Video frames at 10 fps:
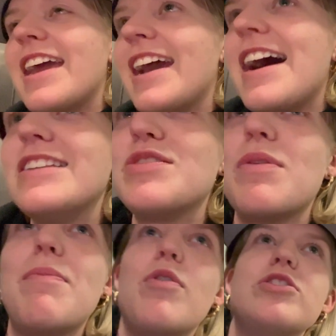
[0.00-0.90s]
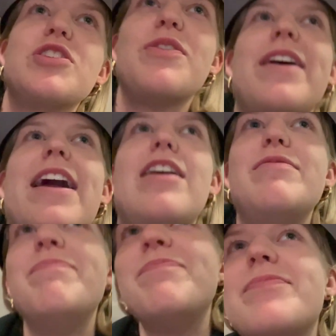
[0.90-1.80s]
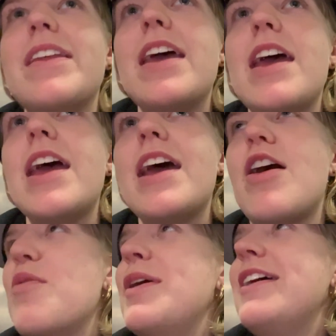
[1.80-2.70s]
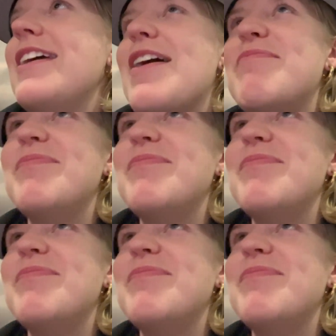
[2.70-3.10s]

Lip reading: Okay, guys, so we're in Portugal right now. Are we? Yeah.